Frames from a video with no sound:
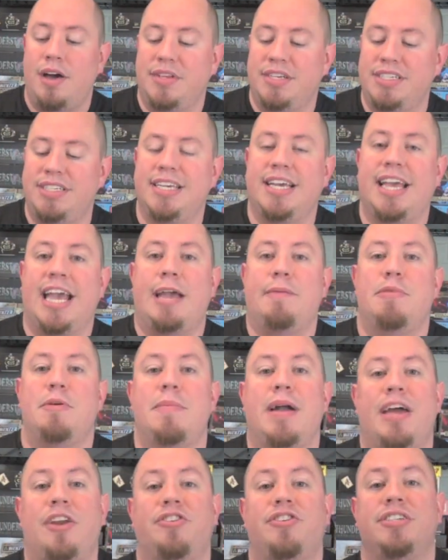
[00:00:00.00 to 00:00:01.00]
This is a game that
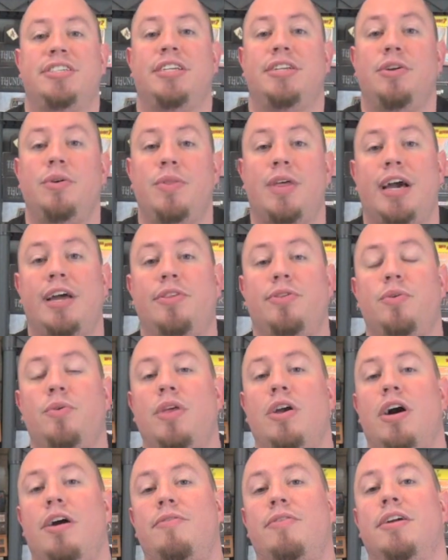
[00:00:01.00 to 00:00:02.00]
manages to do that
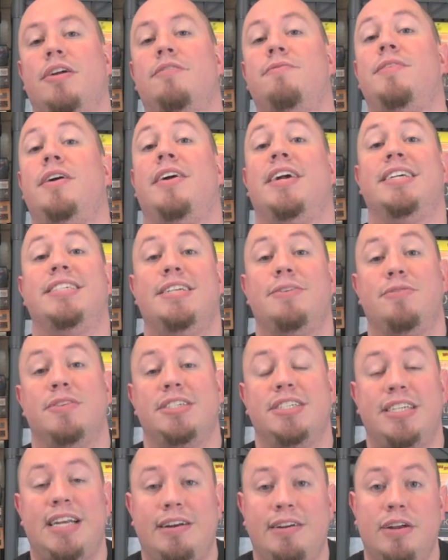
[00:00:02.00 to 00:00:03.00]
through the offering of various
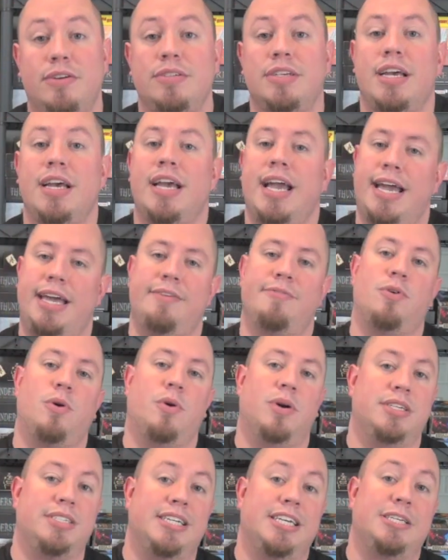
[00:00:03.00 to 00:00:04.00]
different scenarios and, of
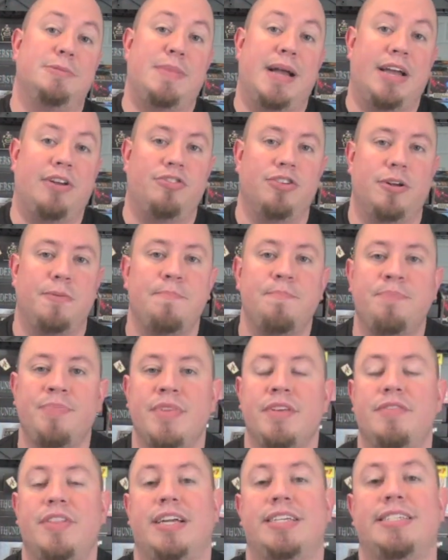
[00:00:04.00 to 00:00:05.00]
course, an expansion.
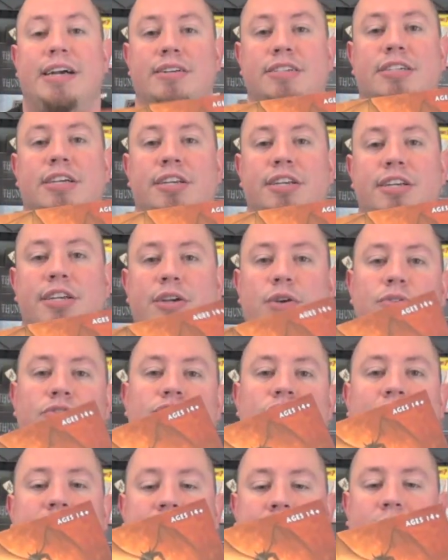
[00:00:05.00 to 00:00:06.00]
If that sounds good to you,
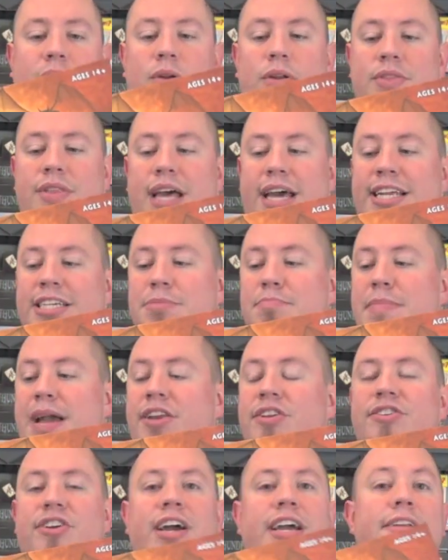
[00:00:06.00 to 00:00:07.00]
check it out. That is
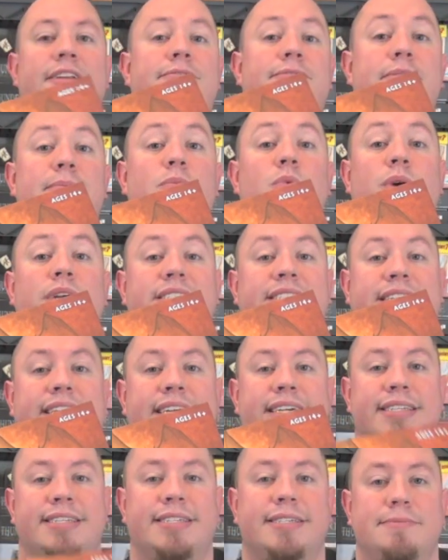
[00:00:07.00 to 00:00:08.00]
Mage Knight from
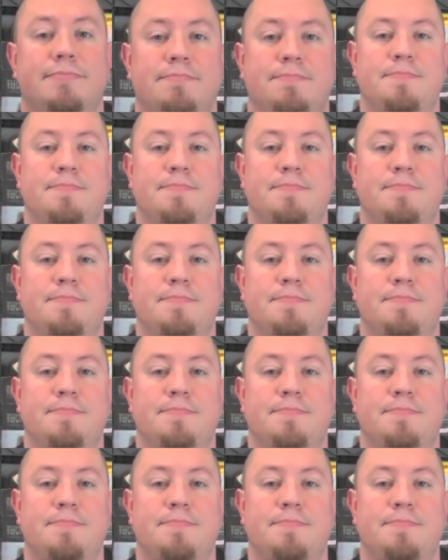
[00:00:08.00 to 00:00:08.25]
WizKids.